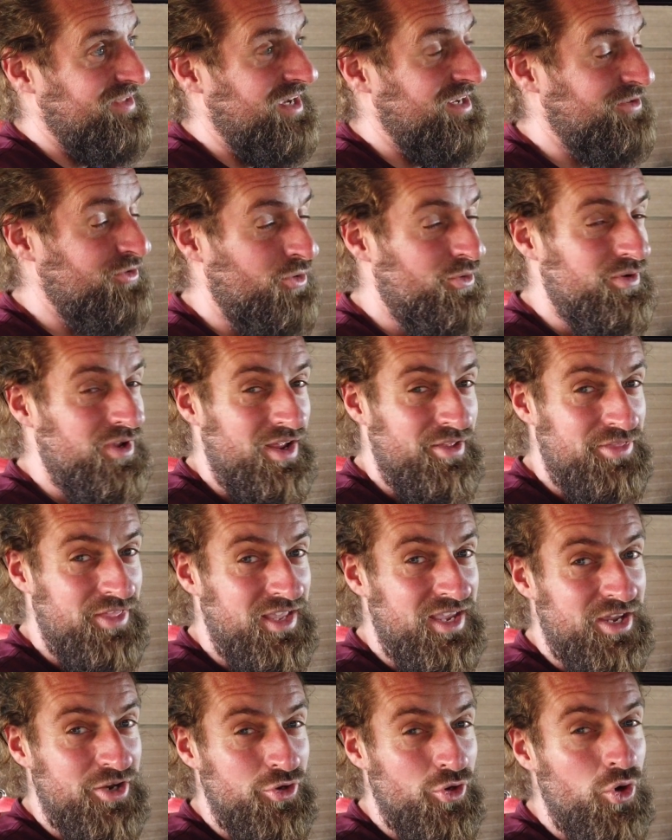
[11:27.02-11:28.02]
I
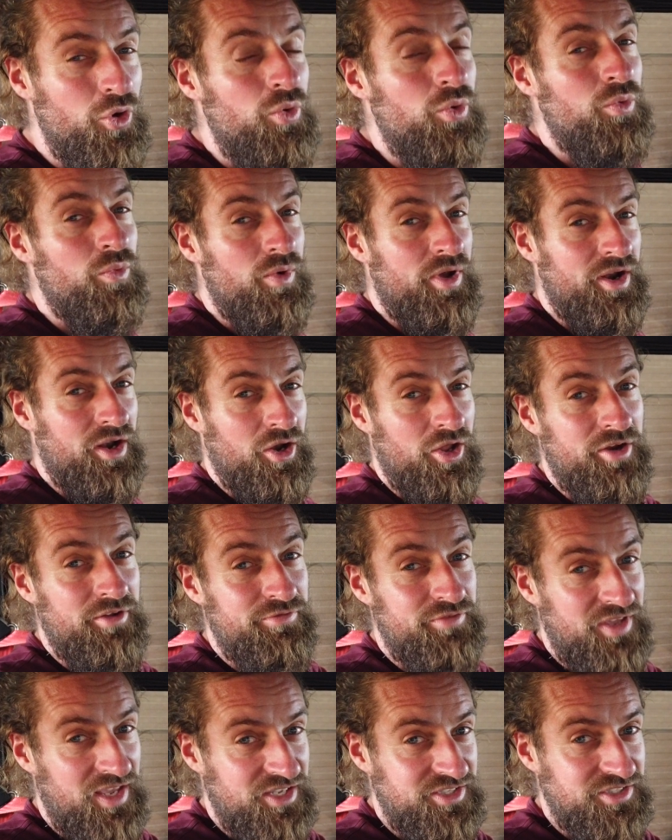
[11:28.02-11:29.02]
think I know what a lot
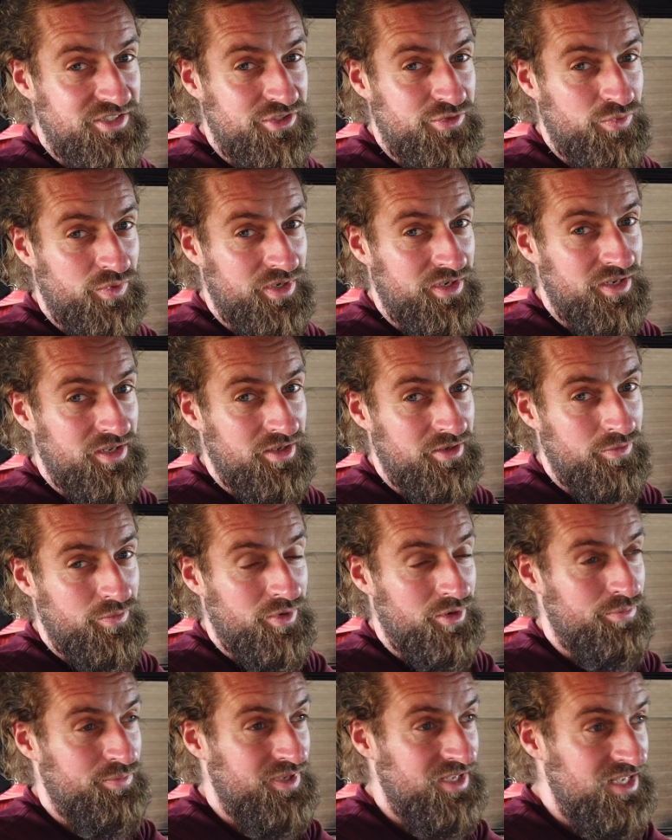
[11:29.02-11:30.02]
of guesses
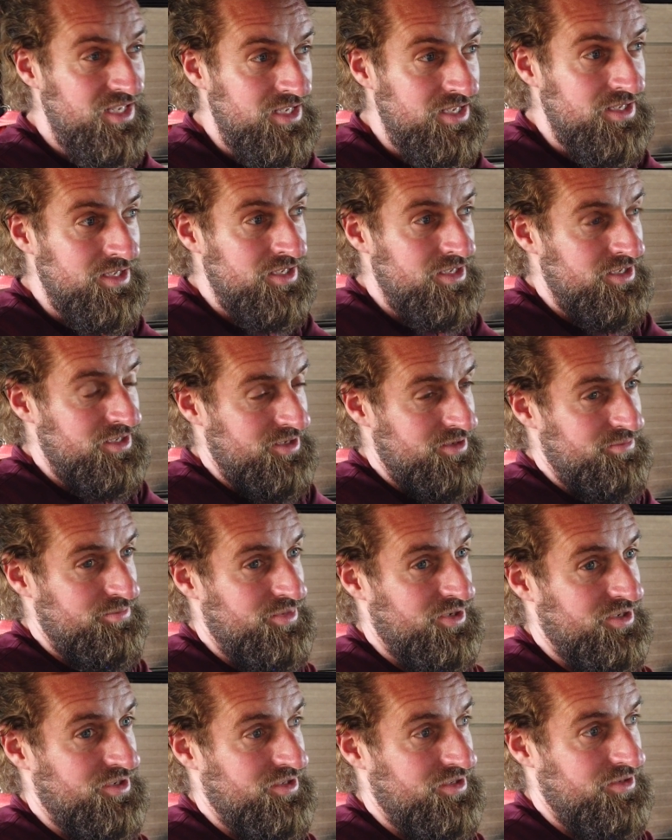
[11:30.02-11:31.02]
will be,
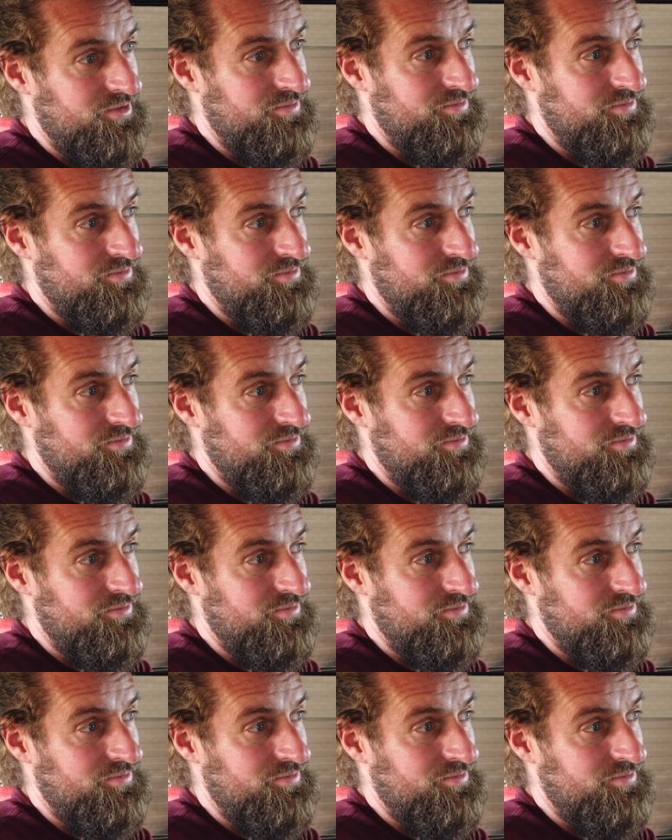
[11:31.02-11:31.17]
but